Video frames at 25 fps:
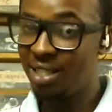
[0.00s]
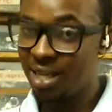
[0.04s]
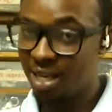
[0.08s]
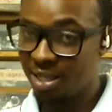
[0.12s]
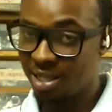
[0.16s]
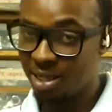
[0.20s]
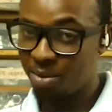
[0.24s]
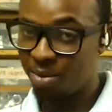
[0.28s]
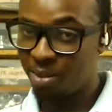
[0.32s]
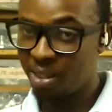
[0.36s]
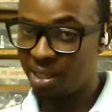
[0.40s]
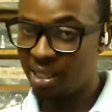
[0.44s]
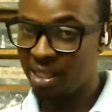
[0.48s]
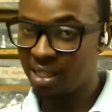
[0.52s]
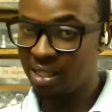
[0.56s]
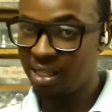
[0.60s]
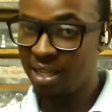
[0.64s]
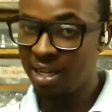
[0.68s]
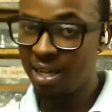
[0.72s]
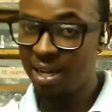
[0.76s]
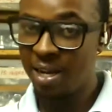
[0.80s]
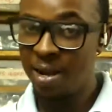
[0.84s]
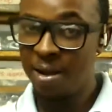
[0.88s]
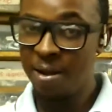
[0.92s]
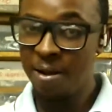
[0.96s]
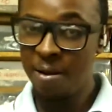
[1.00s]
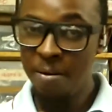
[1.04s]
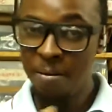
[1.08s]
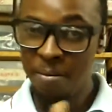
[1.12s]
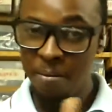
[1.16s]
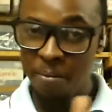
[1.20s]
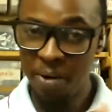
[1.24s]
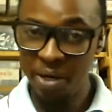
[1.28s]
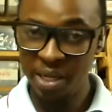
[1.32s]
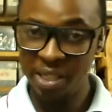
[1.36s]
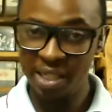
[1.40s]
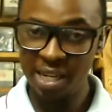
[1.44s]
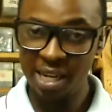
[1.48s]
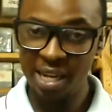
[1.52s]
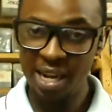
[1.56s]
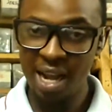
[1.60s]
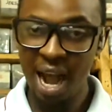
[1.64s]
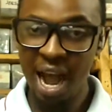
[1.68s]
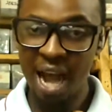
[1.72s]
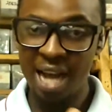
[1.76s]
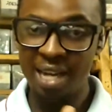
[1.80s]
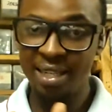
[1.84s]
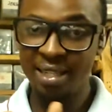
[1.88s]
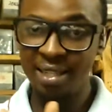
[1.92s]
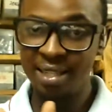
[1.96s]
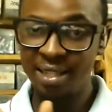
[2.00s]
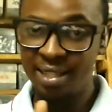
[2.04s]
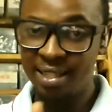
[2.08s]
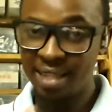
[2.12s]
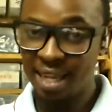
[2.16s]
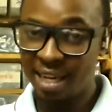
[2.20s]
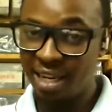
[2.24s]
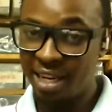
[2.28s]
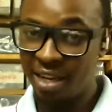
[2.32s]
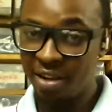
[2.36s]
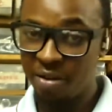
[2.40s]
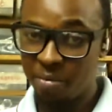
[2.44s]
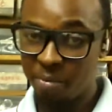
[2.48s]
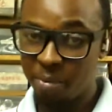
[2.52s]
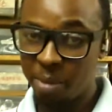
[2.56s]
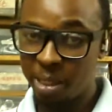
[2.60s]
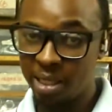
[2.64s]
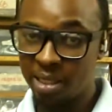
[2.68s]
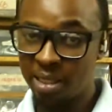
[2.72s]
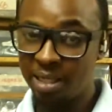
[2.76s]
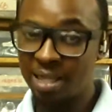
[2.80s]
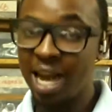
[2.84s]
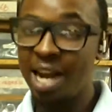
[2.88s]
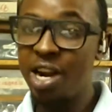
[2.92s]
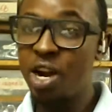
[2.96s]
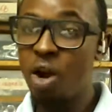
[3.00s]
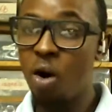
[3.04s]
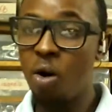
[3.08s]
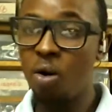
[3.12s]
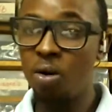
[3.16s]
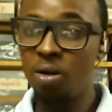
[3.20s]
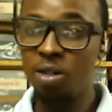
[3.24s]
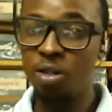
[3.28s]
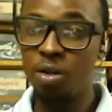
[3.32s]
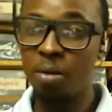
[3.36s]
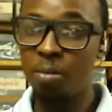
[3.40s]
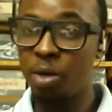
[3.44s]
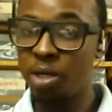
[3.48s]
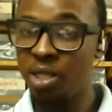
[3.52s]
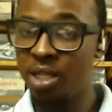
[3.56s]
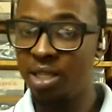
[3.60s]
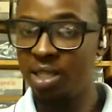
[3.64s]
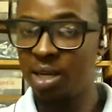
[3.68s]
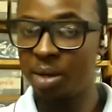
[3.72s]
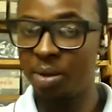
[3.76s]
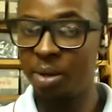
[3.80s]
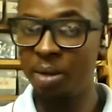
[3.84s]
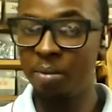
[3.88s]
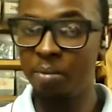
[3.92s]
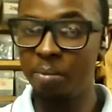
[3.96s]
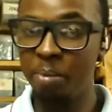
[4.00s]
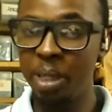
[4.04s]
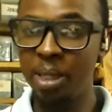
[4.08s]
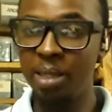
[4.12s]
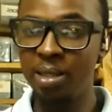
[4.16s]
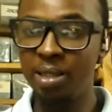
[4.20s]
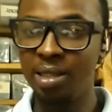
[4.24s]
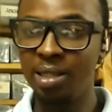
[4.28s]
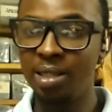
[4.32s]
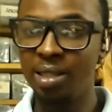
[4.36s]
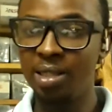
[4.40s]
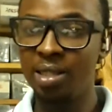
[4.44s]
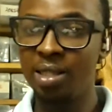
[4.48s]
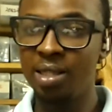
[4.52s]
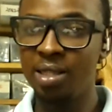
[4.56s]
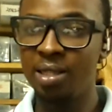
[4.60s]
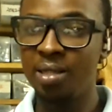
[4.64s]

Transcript: data reading, printing and sending bills, and also monitoring bills.